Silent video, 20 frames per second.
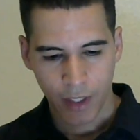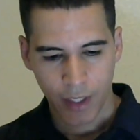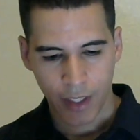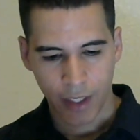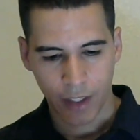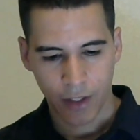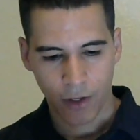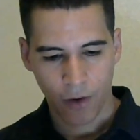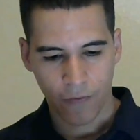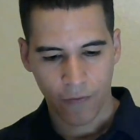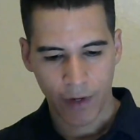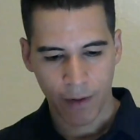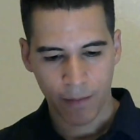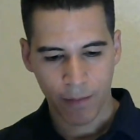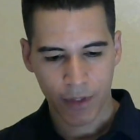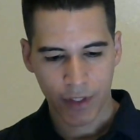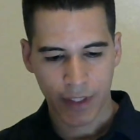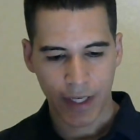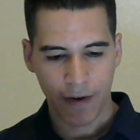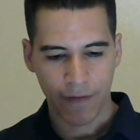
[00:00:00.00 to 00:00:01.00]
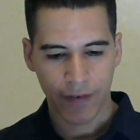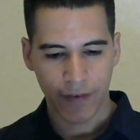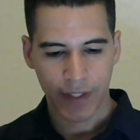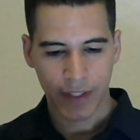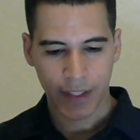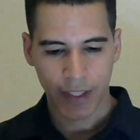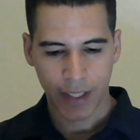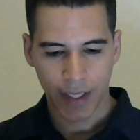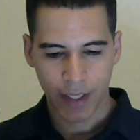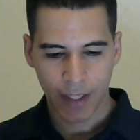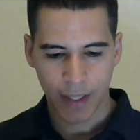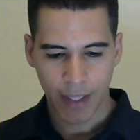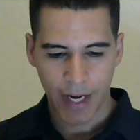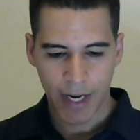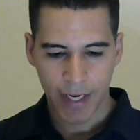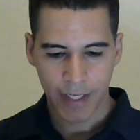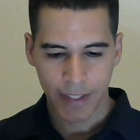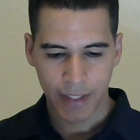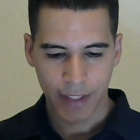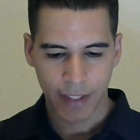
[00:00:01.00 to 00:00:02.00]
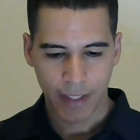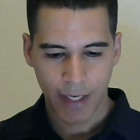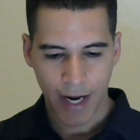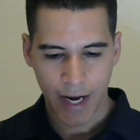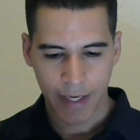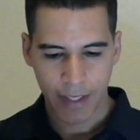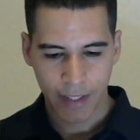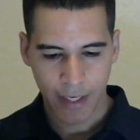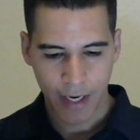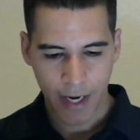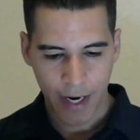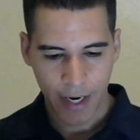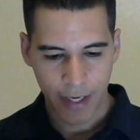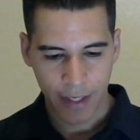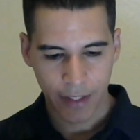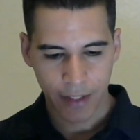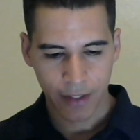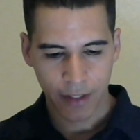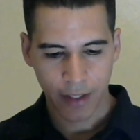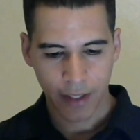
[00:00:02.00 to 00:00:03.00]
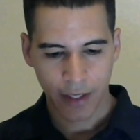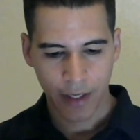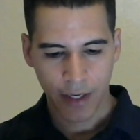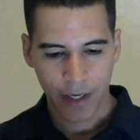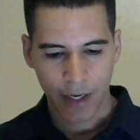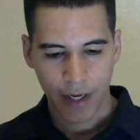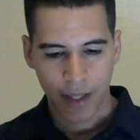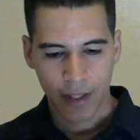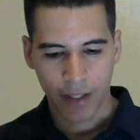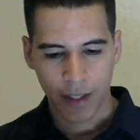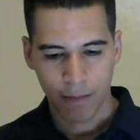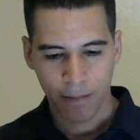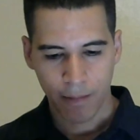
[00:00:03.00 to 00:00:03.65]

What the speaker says: In November 17, 1899, the